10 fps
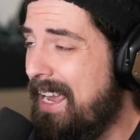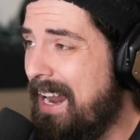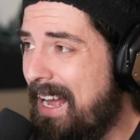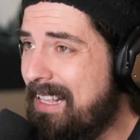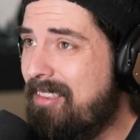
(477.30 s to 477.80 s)
and
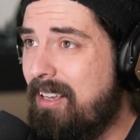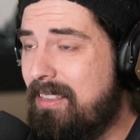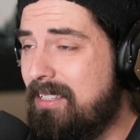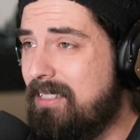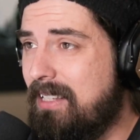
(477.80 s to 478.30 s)
I think
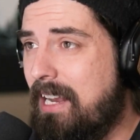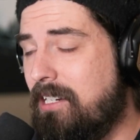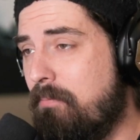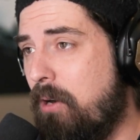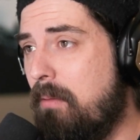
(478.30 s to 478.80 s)
this is
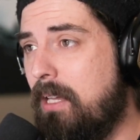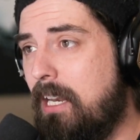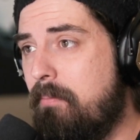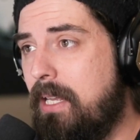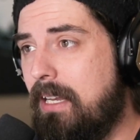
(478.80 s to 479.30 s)
actually probably going
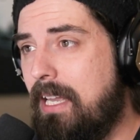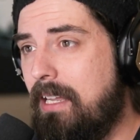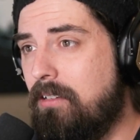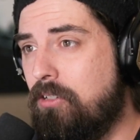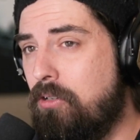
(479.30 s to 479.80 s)
to be
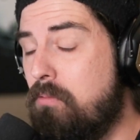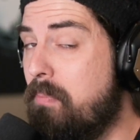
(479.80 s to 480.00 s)
akin to